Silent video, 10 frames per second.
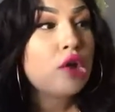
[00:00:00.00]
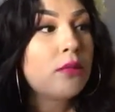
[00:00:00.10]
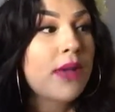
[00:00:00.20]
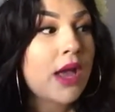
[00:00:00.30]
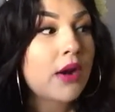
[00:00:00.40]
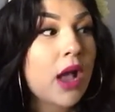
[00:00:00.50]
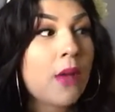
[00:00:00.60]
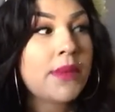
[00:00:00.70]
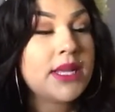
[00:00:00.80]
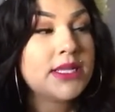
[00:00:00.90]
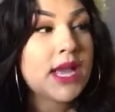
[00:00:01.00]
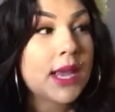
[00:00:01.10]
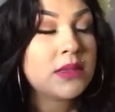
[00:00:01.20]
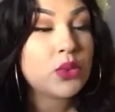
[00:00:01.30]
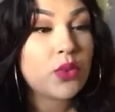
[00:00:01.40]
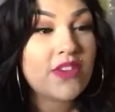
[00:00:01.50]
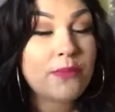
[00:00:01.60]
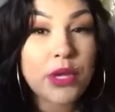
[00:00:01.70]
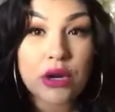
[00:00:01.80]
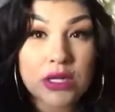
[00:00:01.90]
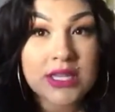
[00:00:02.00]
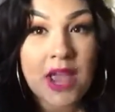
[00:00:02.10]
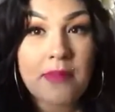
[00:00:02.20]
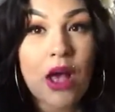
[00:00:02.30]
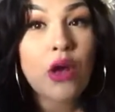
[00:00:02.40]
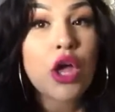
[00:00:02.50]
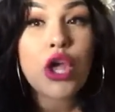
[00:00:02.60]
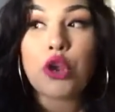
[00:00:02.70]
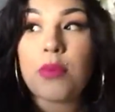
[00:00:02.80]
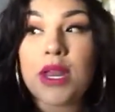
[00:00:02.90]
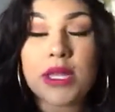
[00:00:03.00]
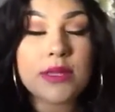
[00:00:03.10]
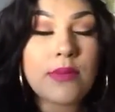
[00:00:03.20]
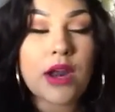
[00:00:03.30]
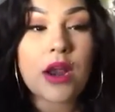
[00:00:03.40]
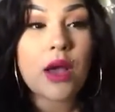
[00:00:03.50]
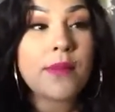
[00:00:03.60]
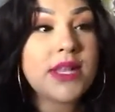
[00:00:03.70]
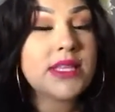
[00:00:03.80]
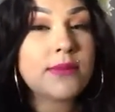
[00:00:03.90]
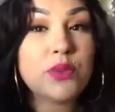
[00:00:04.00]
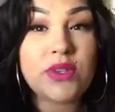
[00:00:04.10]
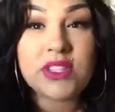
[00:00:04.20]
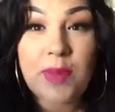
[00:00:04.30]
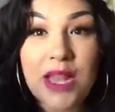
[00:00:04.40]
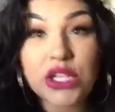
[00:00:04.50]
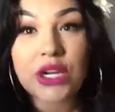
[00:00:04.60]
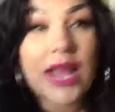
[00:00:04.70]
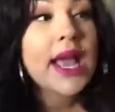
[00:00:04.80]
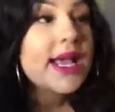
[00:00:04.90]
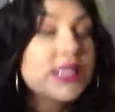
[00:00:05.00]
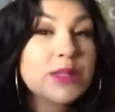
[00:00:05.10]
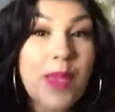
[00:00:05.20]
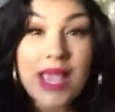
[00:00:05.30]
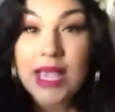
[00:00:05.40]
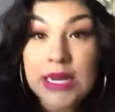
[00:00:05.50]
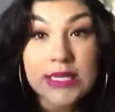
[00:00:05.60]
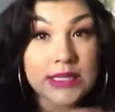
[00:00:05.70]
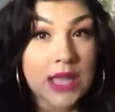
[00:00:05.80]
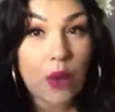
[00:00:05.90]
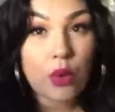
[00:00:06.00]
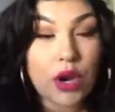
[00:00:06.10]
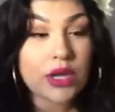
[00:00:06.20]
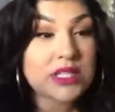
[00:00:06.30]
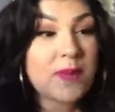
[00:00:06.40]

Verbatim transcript: no matter how many times we've put her in timeout, no matter, matter how many times we spanked her, like spanking does not work.